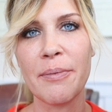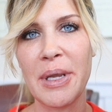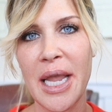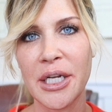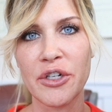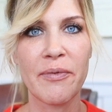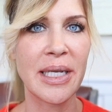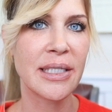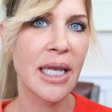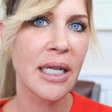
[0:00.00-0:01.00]
the pH of
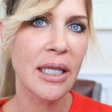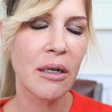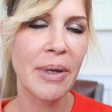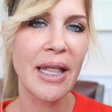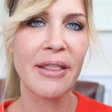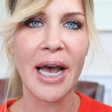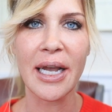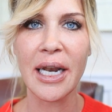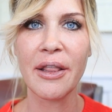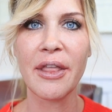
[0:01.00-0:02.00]
my skin a little bit,
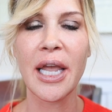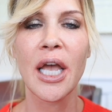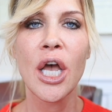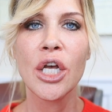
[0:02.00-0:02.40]
that kind of thing.